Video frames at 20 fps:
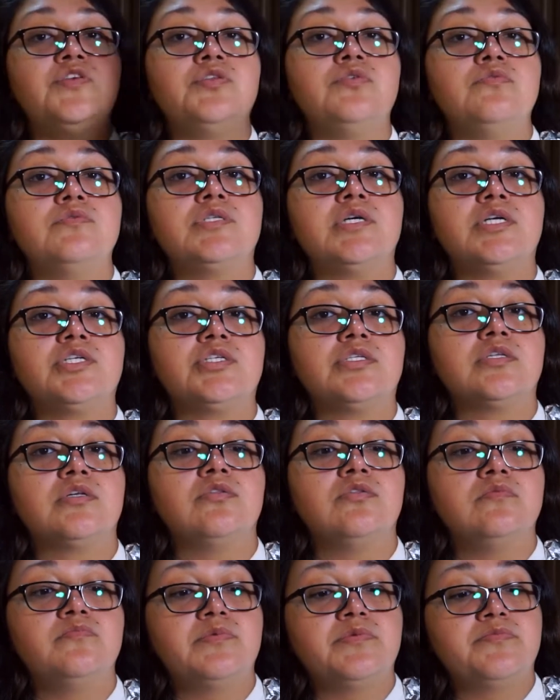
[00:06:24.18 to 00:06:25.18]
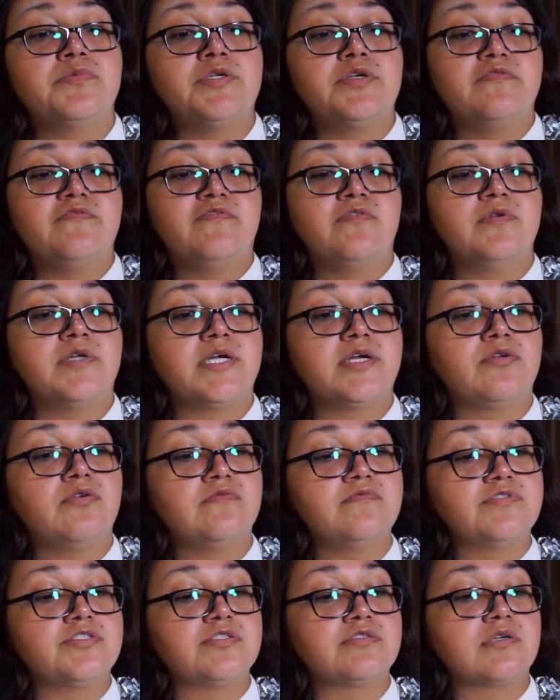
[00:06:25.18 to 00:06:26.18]
you do touch the aluminum when you're folding it
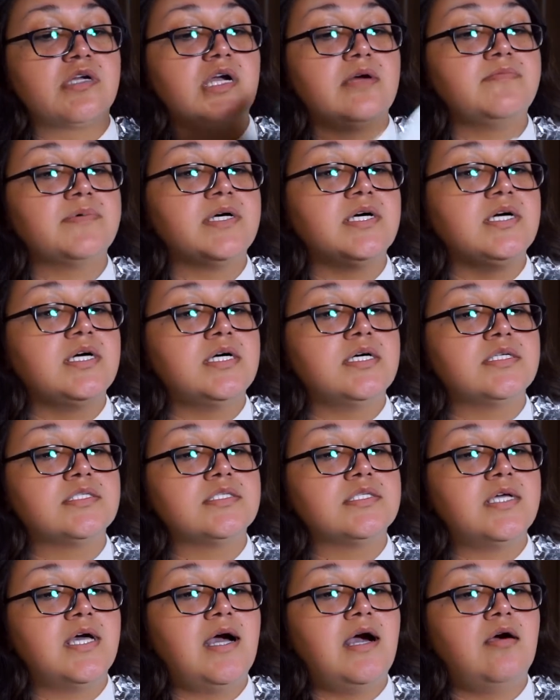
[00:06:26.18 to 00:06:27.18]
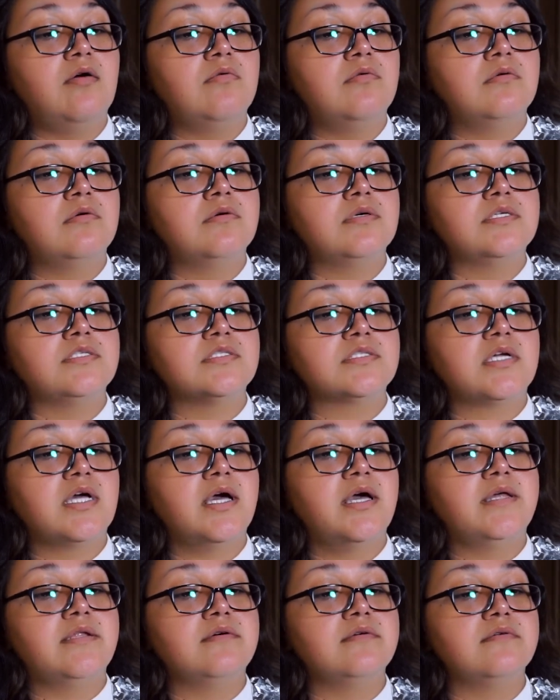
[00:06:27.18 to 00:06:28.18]
over, just grab a towel and
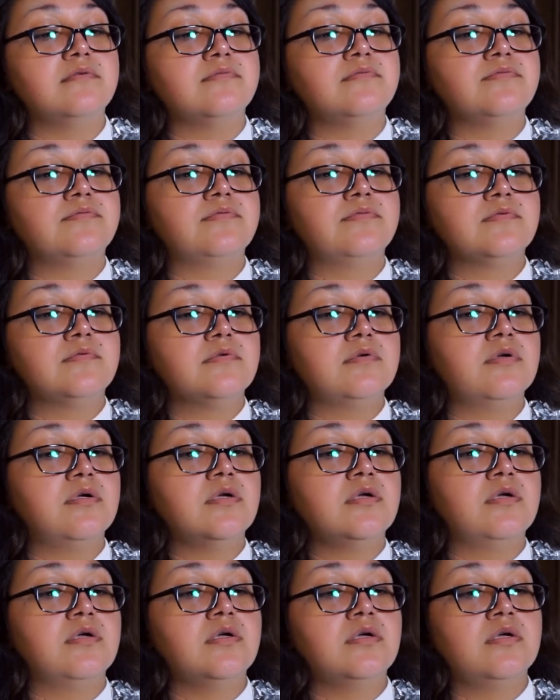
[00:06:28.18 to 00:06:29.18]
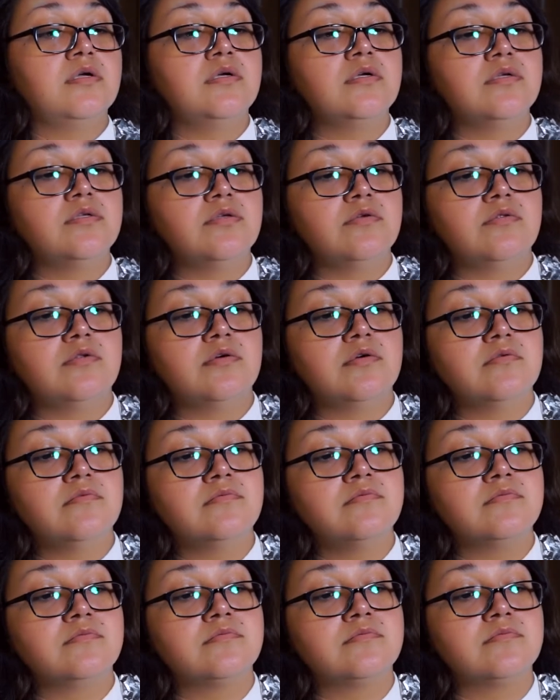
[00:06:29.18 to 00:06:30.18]
kind of, you know,
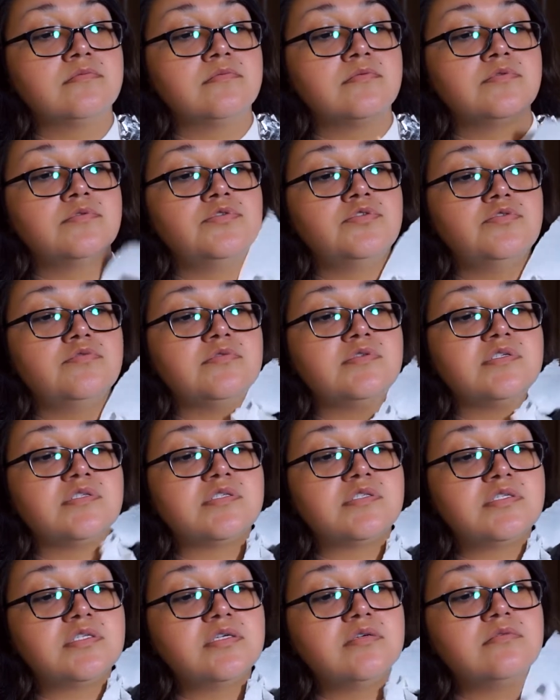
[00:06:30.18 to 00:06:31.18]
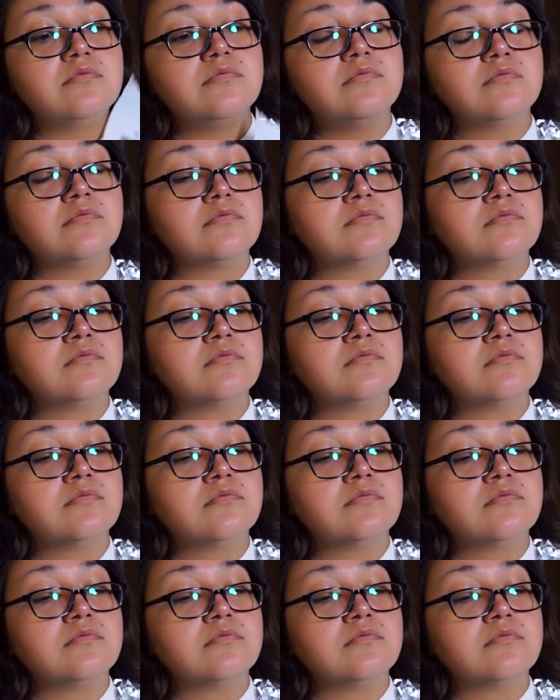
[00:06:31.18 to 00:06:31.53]
do this deal.